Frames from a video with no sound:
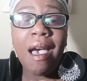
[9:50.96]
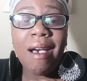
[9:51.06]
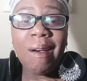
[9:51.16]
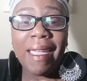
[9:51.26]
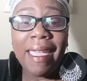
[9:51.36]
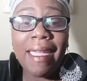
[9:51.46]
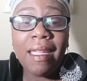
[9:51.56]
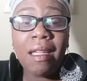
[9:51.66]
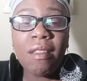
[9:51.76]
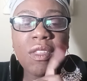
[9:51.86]

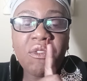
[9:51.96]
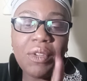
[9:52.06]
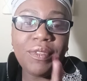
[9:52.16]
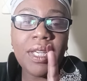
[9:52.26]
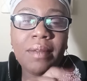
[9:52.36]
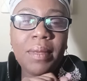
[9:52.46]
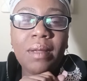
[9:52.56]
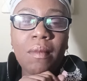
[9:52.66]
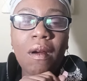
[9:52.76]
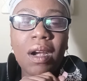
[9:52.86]
Okay? The
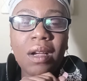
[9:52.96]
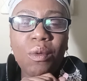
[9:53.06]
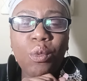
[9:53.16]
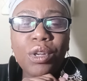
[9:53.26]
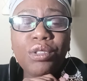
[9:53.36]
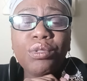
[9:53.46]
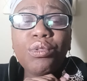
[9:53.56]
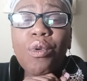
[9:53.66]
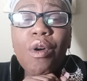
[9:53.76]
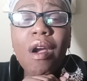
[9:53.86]
15-minute mark. What
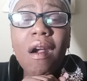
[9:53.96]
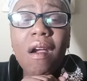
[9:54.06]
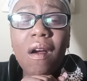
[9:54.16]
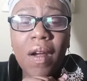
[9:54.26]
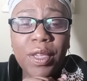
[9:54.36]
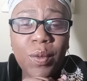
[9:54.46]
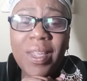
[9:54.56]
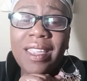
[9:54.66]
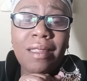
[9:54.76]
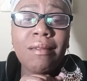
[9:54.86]
store are you
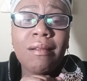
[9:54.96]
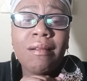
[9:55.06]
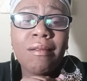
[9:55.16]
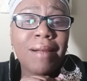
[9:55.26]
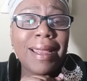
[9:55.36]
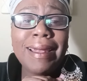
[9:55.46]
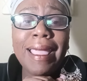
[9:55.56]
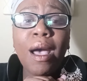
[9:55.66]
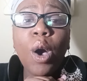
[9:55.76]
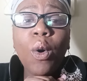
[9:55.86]
in right
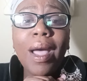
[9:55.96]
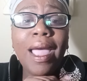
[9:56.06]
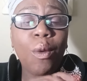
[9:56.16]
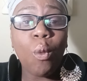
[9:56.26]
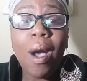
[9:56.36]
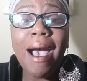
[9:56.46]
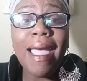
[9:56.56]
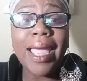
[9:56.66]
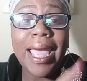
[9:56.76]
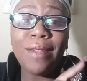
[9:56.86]
now? And
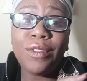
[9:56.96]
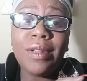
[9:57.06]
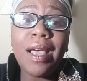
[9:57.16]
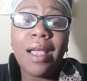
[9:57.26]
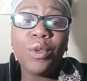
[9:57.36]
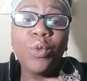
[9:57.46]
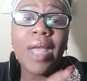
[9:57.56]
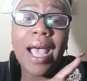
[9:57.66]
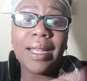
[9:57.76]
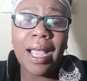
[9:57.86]
why have you
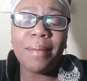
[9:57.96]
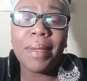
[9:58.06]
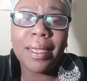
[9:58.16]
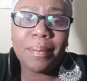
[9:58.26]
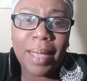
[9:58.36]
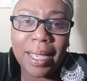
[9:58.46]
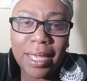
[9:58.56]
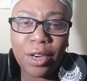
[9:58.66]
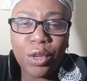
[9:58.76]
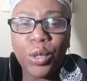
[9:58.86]
not got back
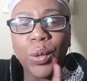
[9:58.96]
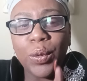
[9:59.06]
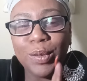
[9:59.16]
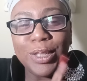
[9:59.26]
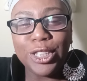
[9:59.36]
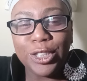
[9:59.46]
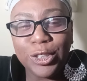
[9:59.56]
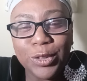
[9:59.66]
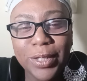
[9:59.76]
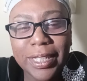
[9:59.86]
here? You only went to the
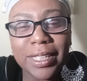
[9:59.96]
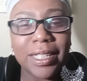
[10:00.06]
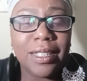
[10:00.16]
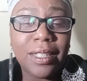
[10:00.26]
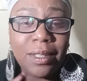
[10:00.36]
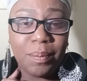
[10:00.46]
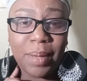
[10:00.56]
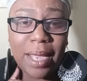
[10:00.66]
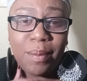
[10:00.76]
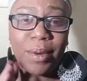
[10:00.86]
store to get a
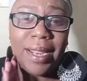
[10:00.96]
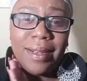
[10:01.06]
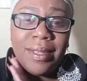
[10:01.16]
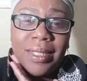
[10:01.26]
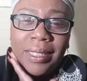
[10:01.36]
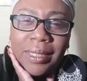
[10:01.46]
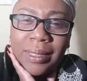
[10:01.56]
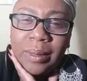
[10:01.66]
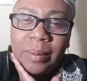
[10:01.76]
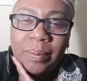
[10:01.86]
bag of bread.
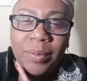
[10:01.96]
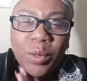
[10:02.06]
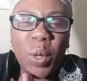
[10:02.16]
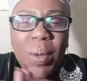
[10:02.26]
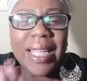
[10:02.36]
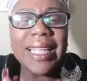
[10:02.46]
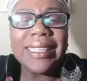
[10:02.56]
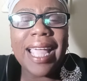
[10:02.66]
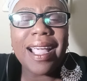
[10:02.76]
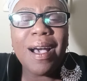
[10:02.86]
Well, where
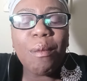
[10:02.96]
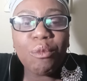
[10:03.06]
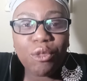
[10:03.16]
does that come